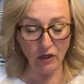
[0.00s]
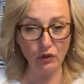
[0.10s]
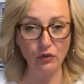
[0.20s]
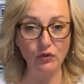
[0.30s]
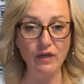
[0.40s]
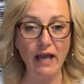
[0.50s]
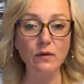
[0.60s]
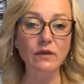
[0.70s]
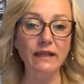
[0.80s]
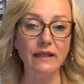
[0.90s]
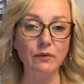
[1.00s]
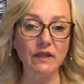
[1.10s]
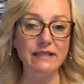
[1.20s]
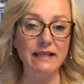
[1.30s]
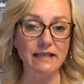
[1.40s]
you're not only
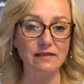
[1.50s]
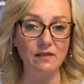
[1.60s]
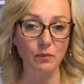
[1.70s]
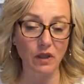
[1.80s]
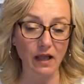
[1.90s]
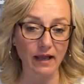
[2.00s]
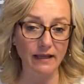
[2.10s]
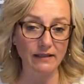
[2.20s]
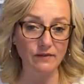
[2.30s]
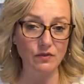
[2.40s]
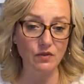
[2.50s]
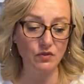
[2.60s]
going to get supplies